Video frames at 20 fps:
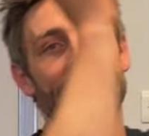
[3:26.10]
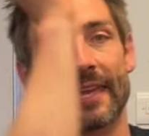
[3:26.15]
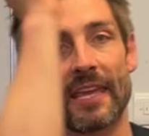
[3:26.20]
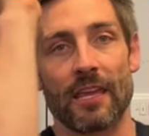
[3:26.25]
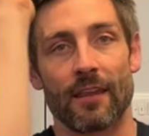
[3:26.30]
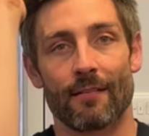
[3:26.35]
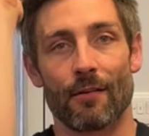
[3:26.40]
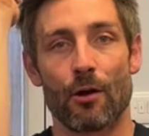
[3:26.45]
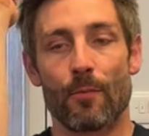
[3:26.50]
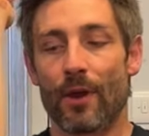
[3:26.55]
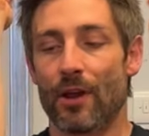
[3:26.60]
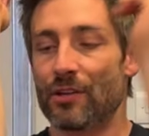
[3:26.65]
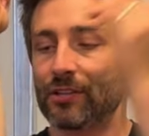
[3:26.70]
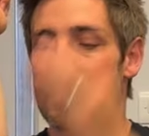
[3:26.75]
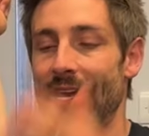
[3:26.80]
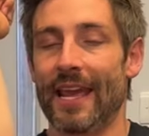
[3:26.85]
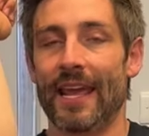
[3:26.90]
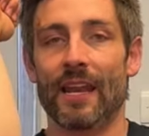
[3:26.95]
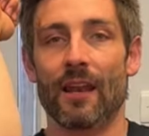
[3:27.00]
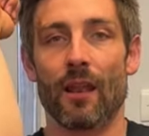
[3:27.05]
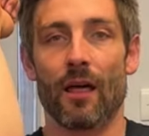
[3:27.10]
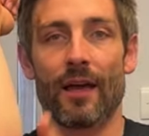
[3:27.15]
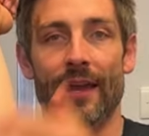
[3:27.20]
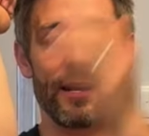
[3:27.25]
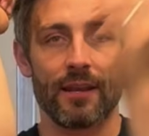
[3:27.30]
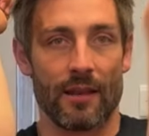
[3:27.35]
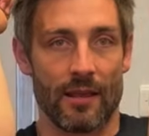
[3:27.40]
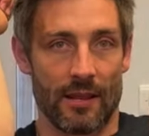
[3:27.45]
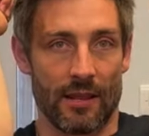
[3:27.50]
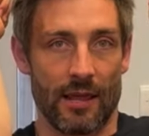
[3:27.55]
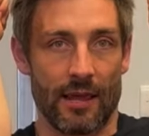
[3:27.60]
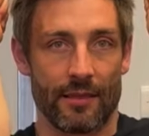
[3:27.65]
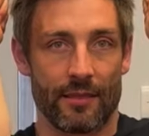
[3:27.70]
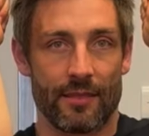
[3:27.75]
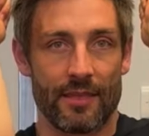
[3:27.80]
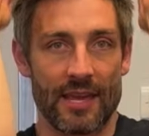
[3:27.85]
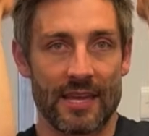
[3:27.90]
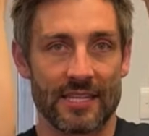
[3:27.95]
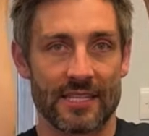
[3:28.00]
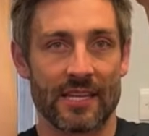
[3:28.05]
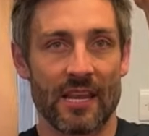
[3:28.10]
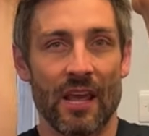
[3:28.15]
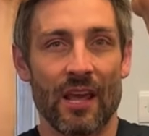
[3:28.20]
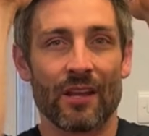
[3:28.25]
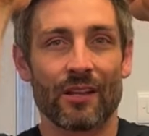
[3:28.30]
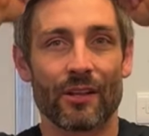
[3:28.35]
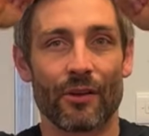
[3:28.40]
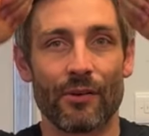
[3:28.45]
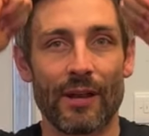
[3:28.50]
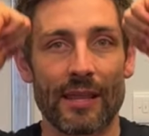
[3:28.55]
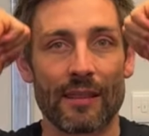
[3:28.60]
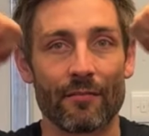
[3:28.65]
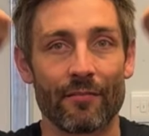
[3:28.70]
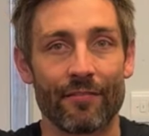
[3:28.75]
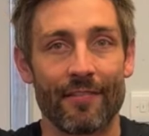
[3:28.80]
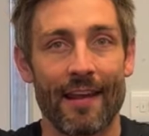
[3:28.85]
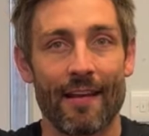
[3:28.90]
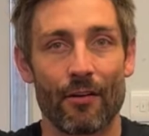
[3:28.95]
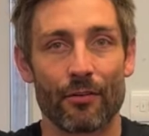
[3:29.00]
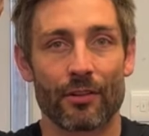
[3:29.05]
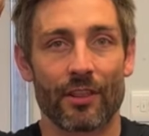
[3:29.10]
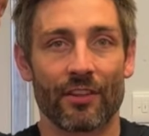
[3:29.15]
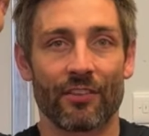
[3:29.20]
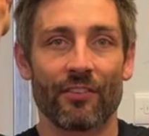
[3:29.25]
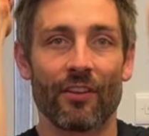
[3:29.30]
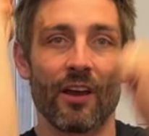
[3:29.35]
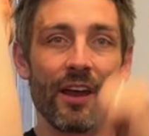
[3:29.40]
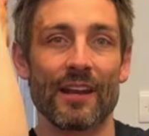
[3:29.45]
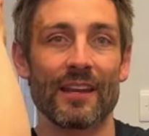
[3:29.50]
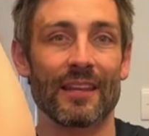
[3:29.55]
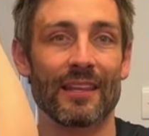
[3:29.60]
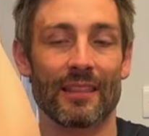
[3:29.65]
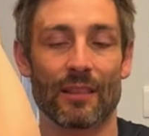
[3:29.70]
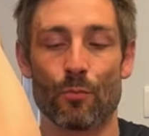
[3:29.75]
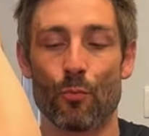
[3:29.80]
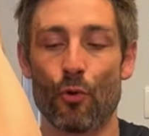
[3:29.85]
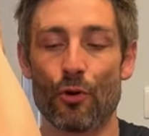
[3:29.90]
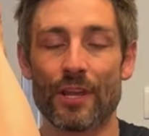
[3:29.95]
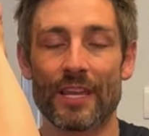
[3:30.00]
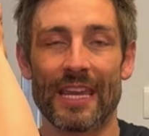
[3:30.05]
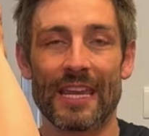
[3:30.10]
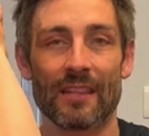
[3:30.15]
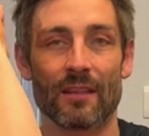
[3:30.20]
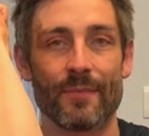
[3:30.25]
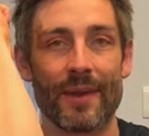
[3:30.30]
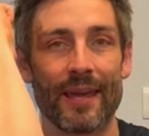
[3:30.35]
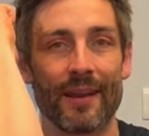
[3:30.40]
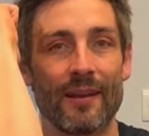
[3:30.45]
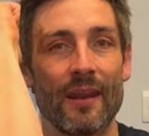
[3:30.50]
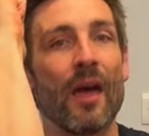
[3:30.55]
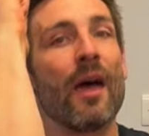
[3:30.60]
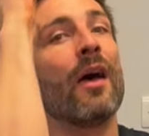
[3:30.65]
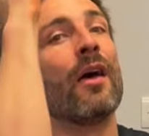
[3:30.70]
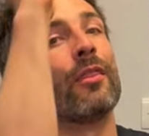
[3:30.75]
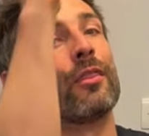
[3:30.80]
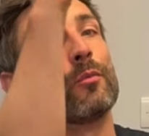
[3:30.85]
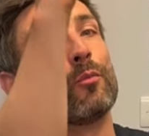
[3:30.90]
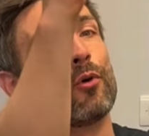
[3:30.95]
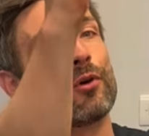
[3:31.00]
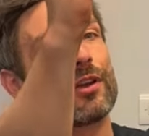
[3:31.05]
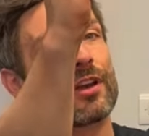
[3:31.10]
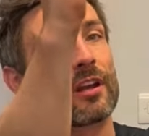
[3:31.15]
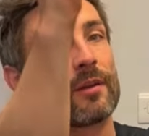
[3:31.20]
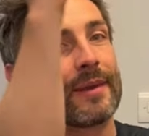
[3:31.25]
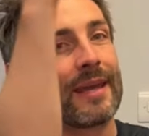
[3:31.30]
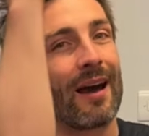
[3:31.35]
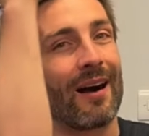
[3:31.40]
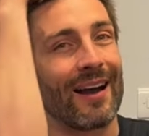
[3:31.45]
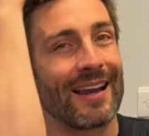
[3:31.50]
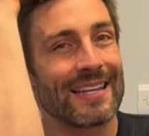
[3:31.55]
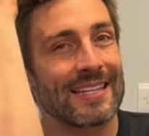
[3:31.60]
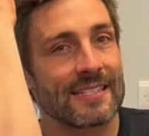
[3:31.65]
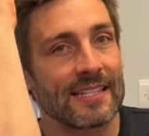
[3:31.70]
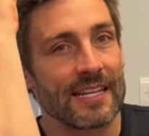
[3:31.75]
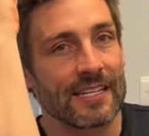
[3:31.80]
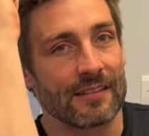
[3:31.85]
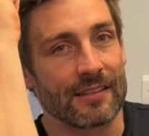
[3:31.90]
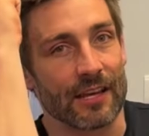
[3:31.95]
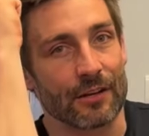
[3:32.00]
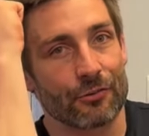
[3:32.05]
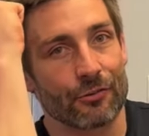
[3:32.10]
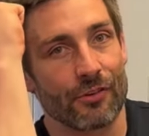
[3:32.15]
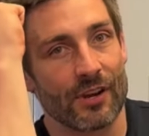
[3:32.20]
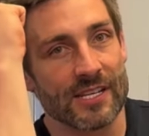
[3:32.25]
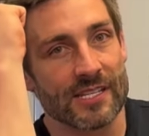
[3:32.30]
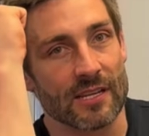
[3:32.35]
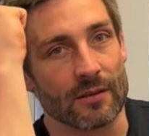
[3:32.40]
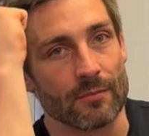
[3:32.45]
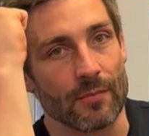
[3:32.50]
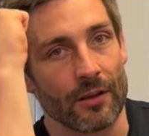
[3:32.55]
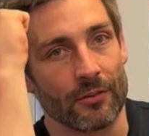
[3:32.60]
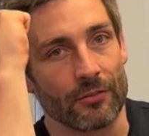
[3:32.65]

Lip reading: Keep your elbows in line like this. Don't let them flare out to the side. The more you keep them in, the more you're going to be isolating that tricep